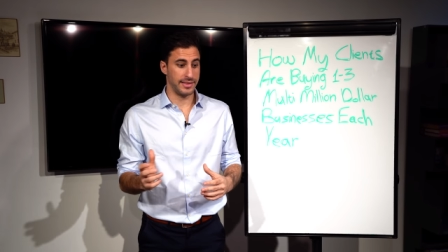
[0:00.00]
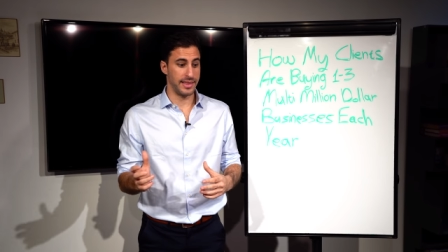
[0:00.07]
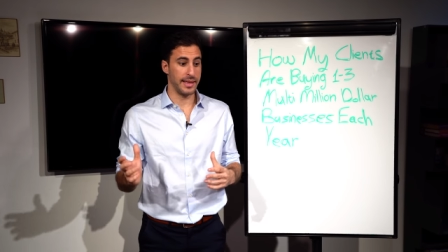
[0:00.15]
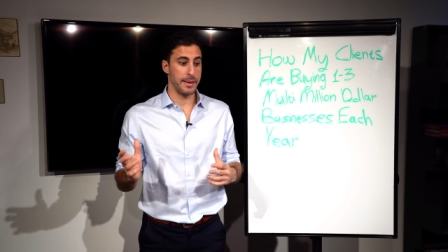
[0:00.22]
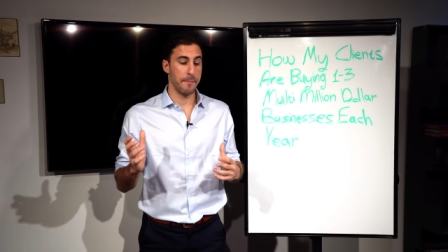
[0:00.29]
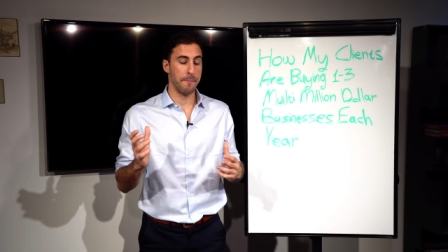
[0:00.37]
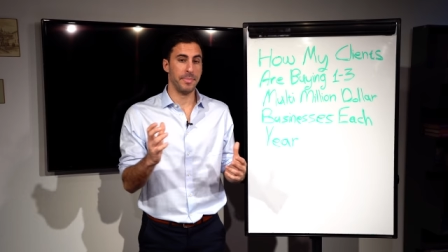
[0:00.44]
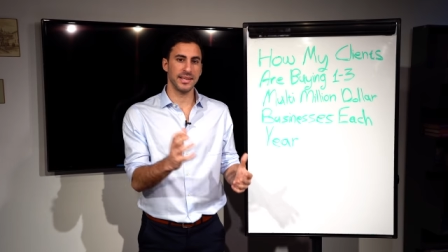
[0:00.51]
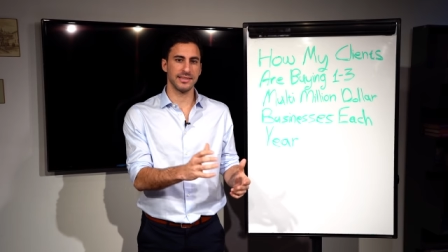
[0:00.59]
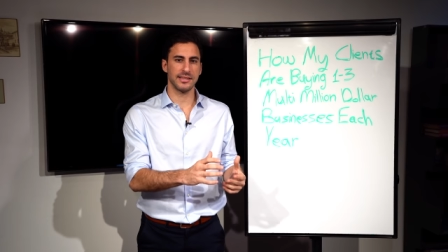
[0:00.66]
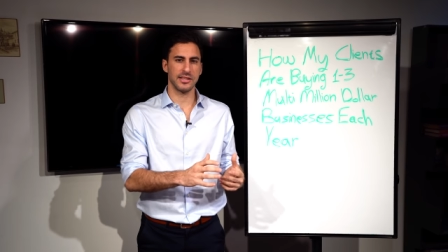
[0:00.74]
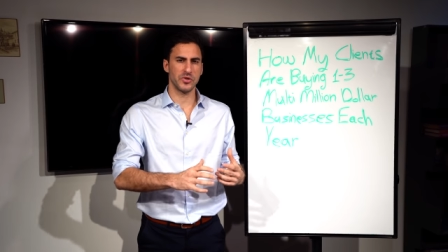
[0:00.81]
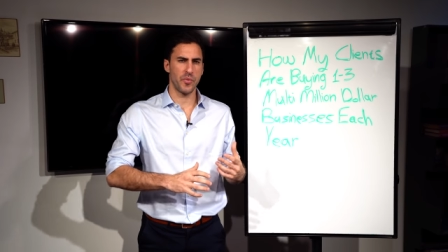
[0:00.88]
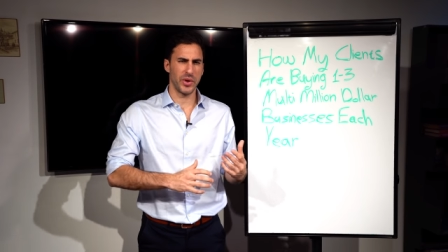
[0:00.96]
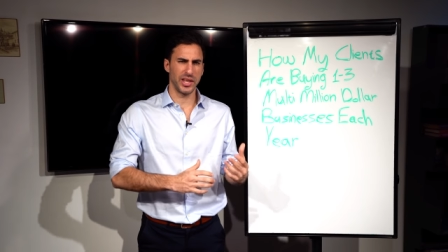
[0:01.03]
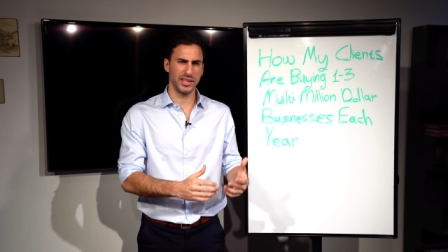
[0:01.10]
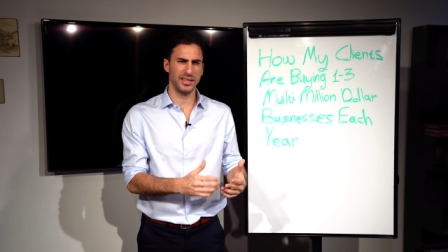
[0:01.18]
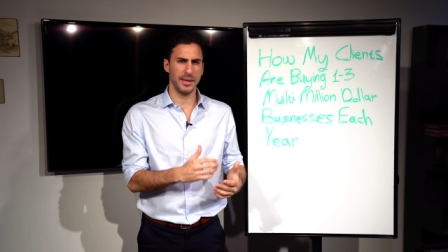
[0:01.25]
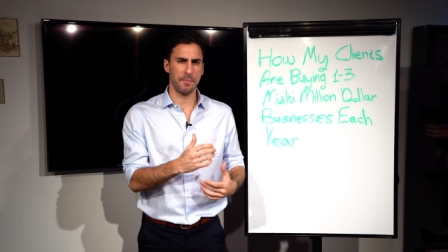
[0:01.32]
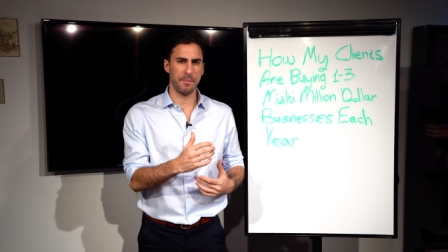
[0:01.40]
the business is
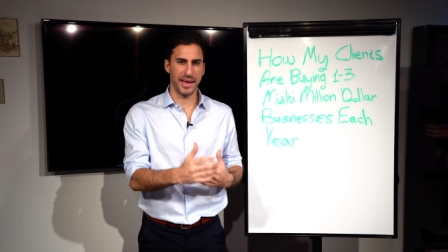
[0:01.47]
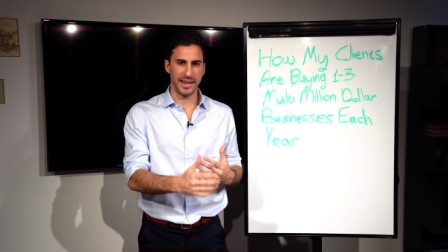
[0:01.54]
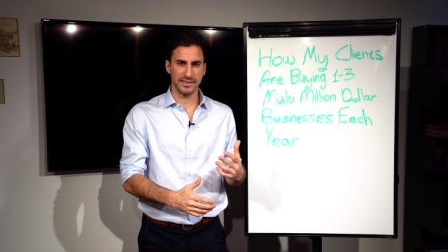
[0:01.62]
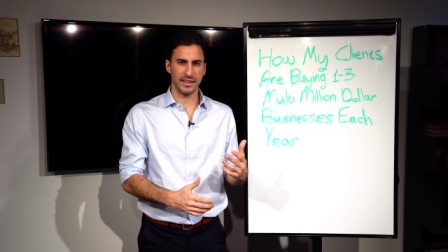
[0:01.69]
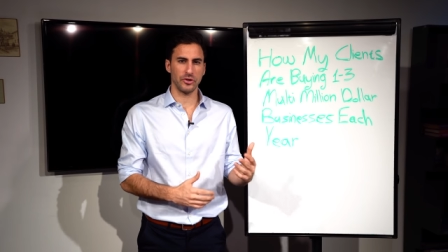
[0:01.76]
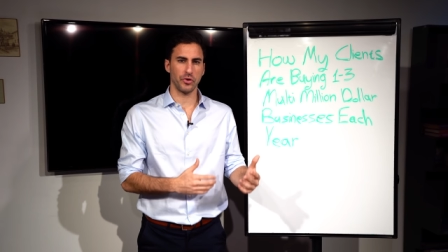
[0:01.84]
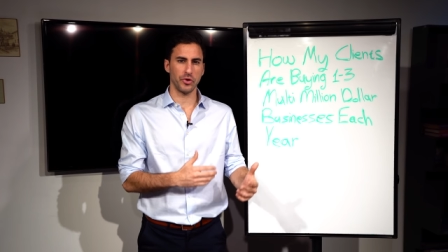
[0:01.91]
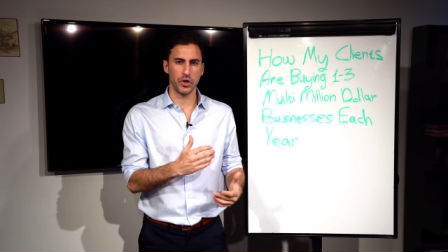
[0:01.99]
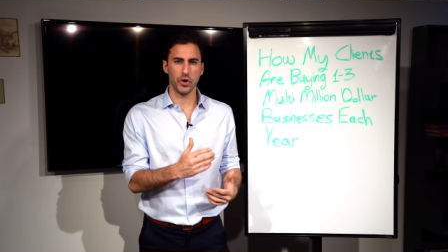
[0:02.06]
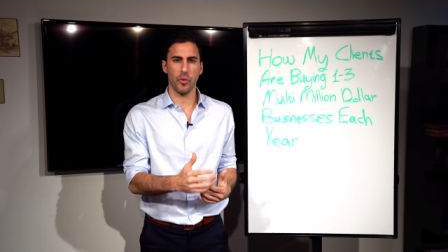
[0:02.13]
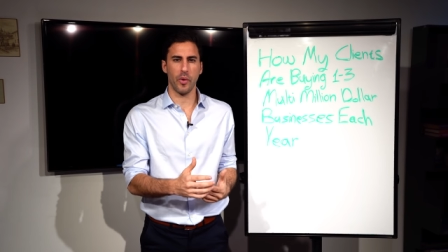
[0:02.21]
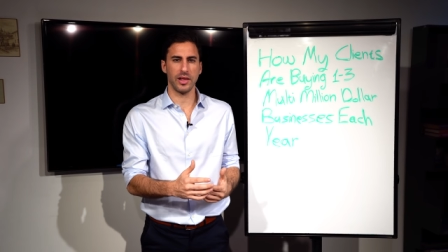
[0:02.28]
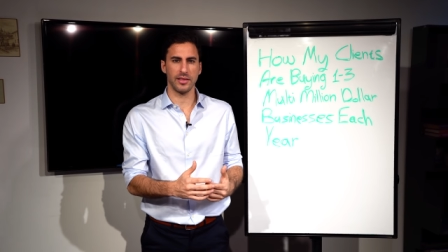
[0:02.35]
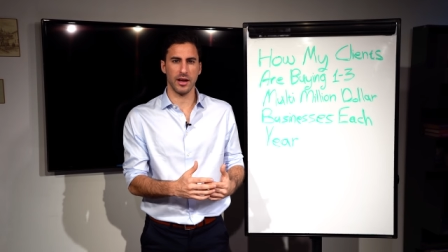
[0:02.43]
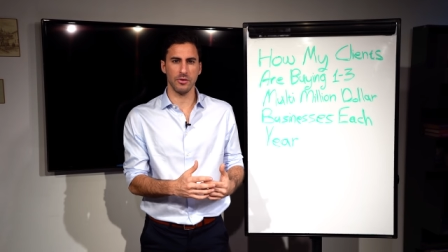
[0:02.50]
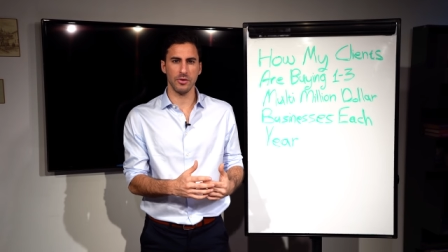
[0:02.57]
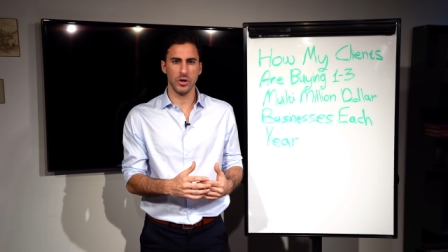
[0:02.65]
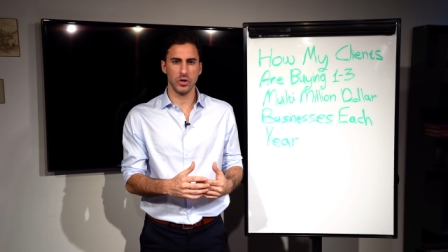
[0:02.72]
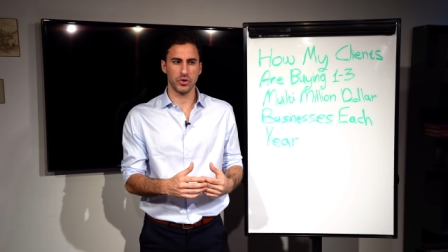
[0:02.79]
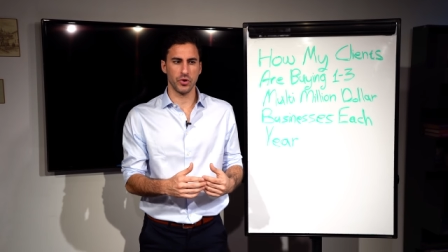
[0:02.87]
really dependent on you right
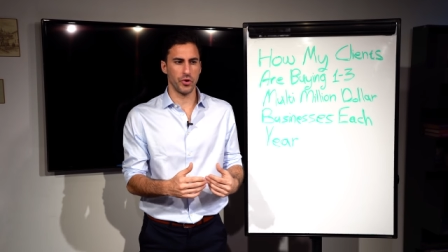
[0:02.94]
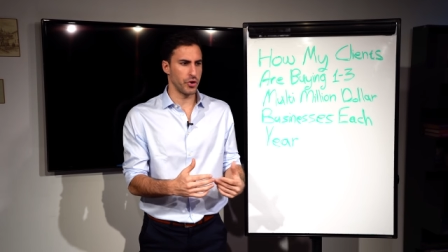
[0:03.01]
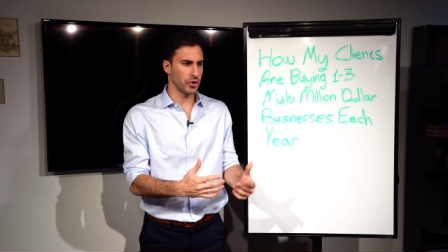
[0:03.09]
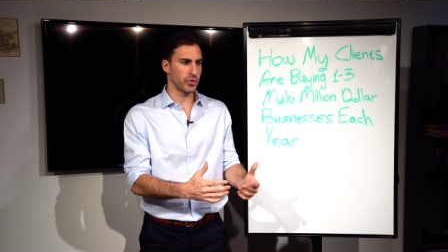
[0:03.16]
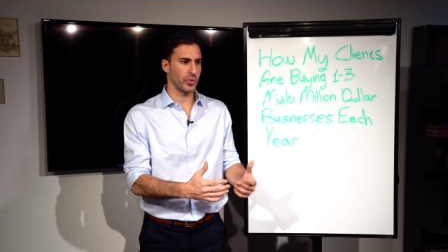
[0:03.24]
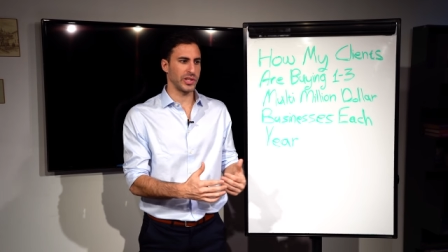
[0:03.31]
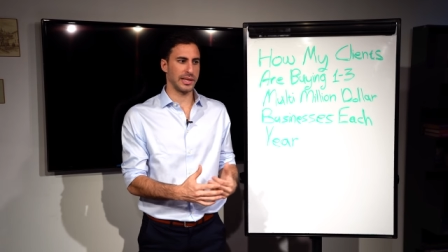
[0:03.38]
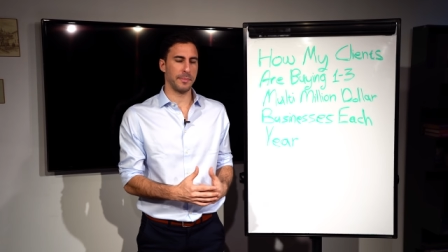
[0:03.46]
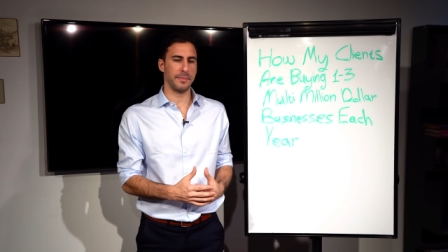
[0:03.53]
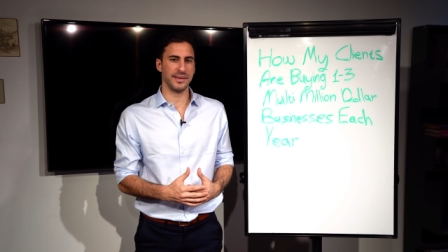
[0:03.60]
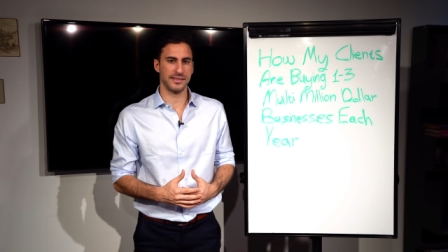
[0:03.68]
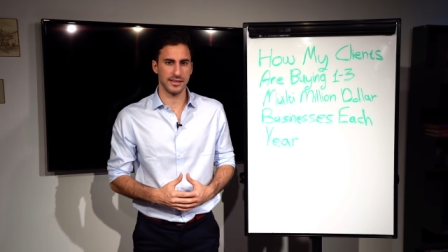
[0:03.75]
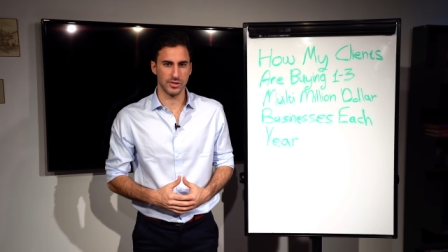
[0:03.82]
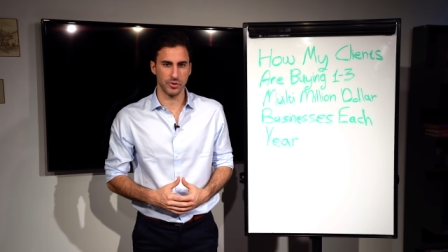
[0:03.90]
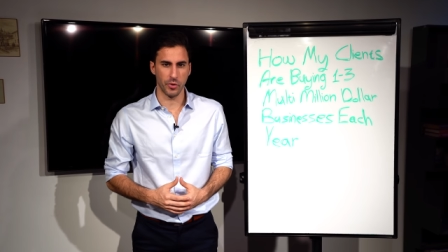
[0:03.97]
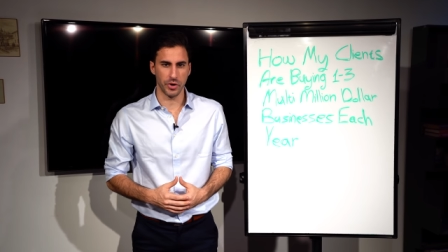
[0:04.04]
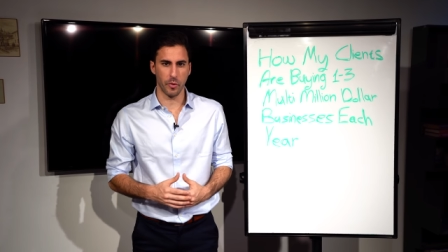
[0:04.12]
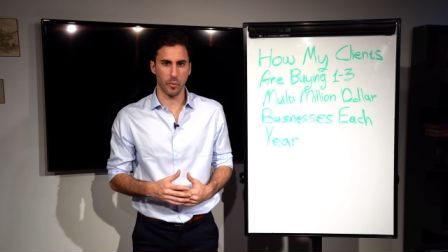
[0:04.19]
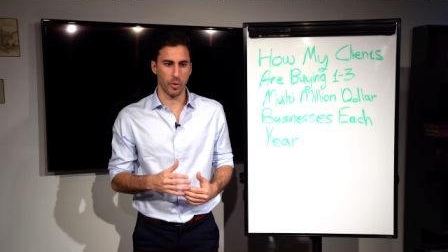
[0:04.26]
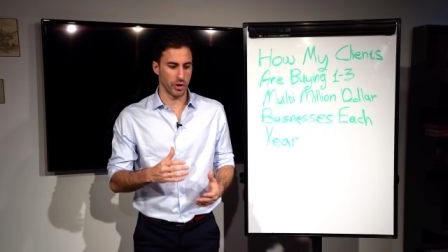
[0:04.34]
now. So you're not really a business
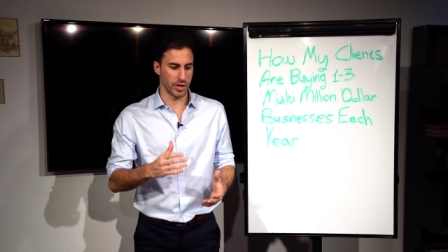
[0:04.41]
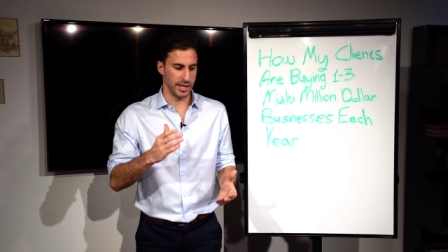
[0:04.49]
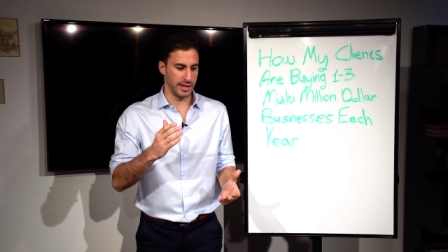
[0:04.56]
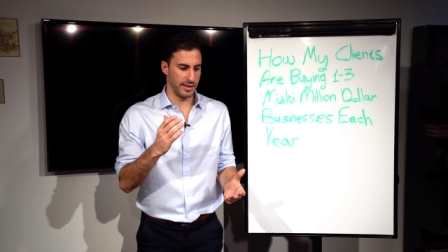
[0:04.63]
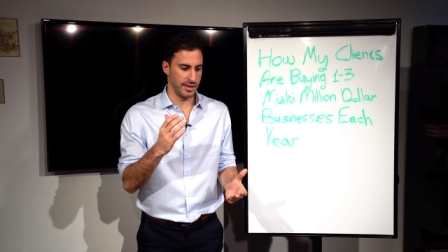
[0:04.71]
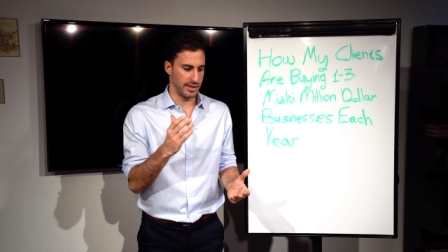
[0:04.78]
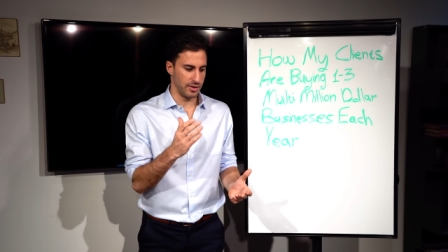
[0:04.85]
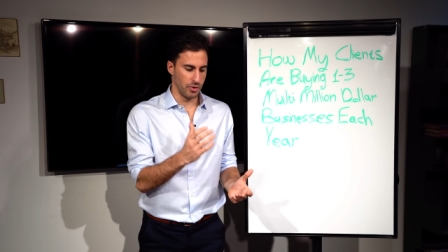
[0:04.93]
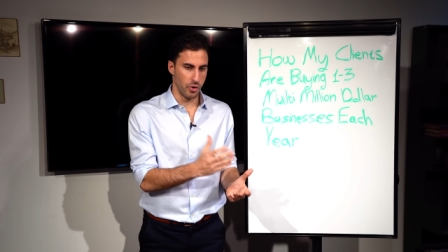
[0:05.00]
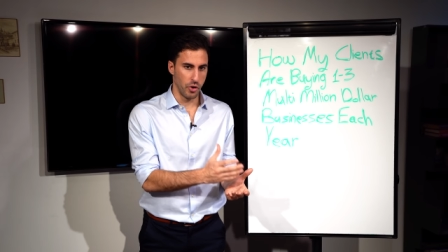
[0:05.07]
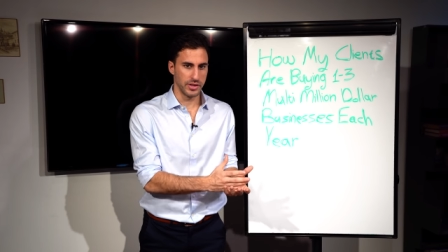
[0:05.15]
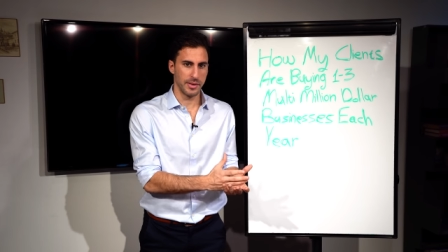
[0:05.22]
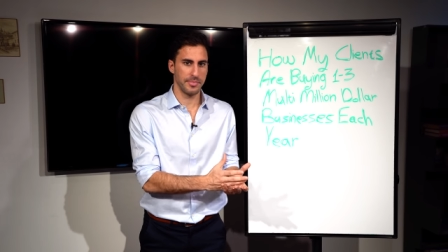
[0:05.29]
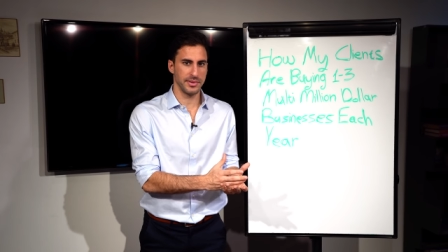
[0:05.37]
owner working on the